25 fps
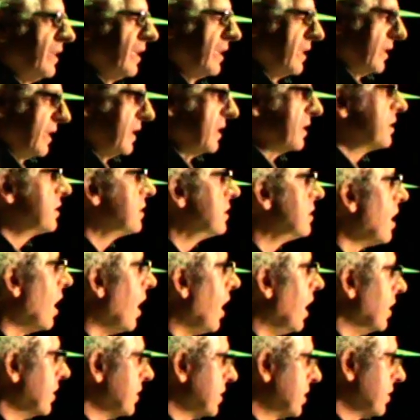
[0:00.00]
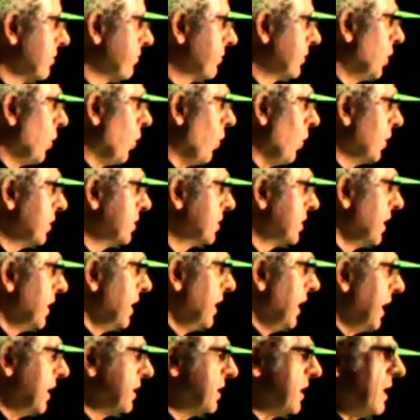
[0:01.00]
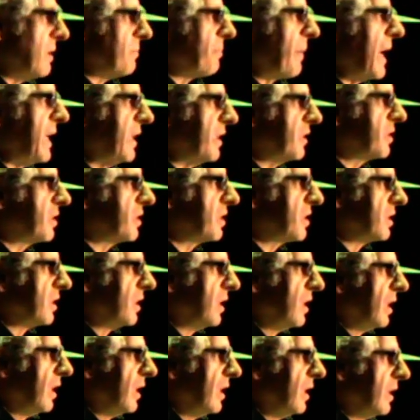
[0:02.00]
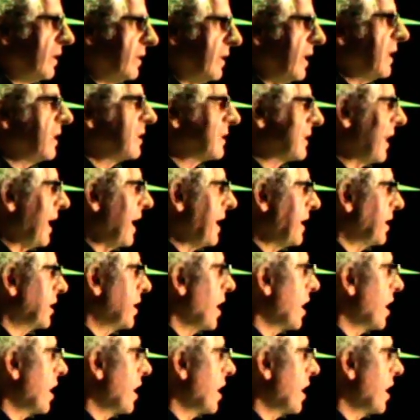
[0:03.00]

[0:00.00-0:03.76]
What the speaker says: that this does, of course, is it makes things like